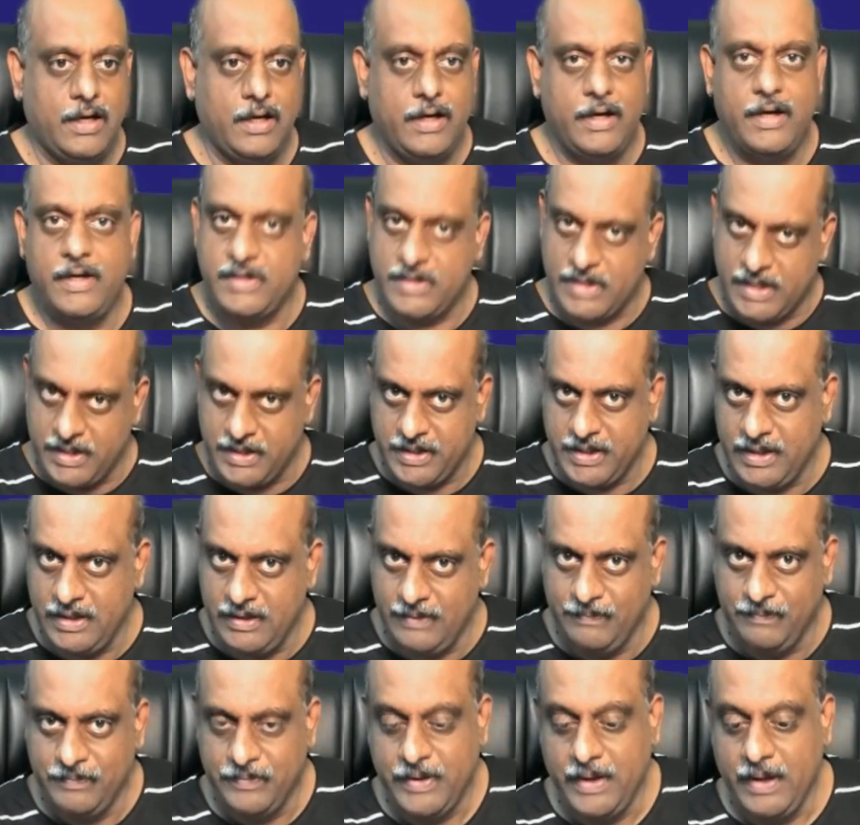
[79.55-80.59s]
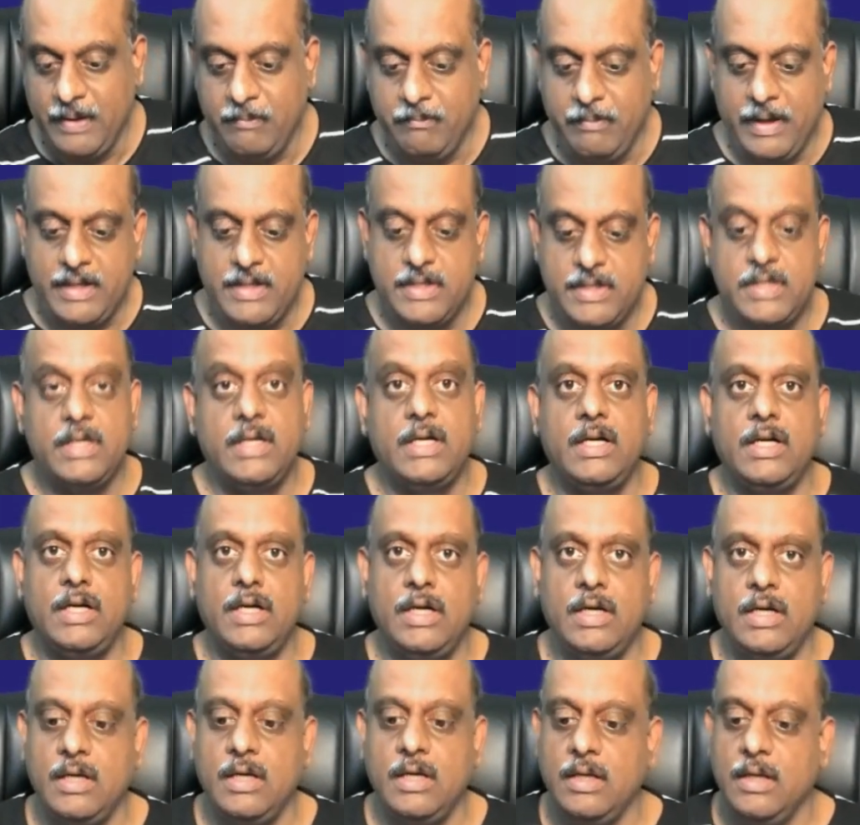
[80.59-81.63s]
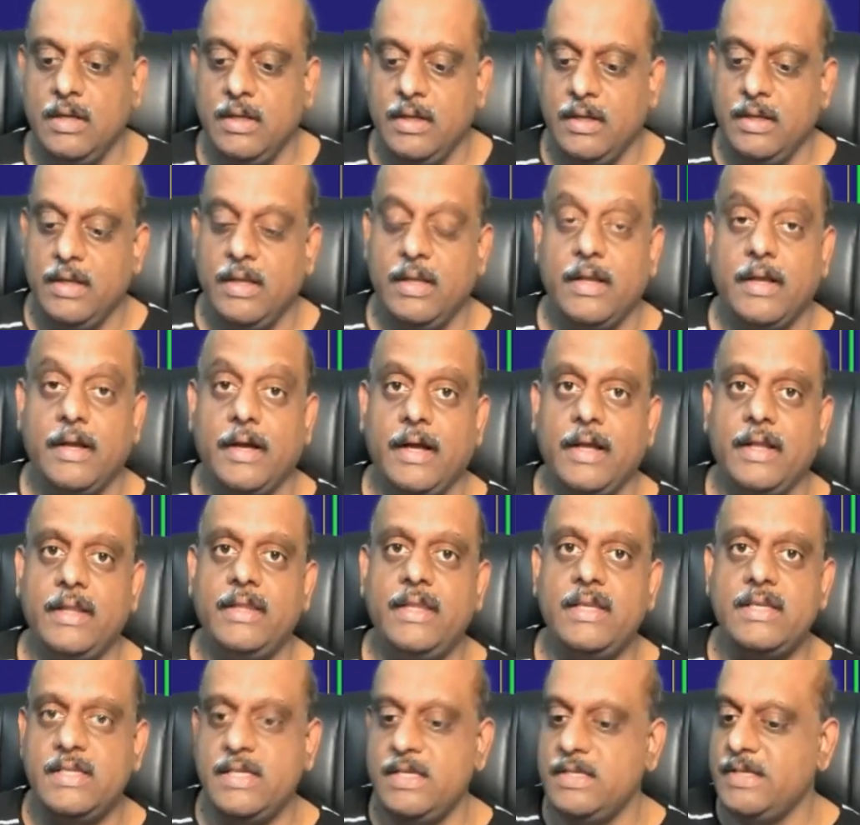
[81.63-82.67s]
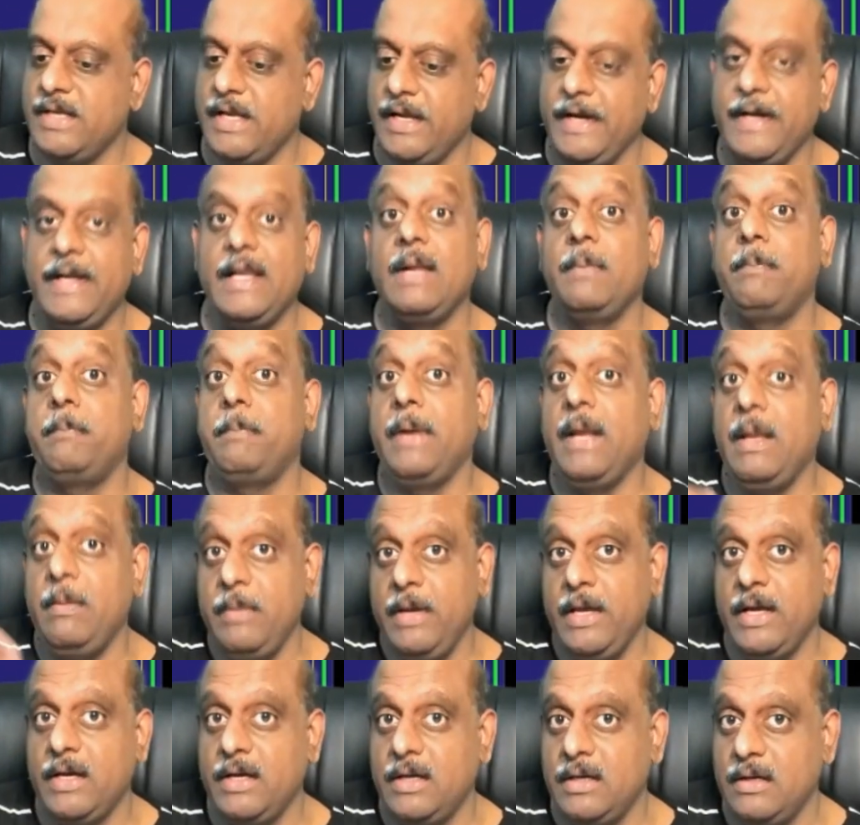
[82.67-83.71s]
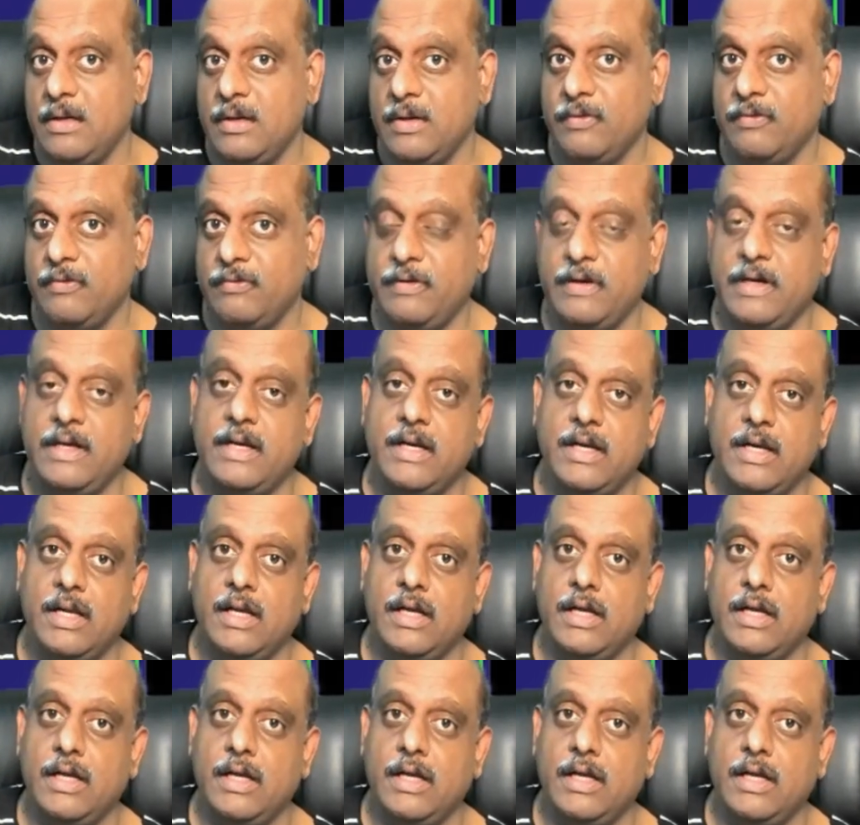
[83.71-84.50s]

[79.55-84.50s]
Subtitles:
discussion, but this is a little premiere for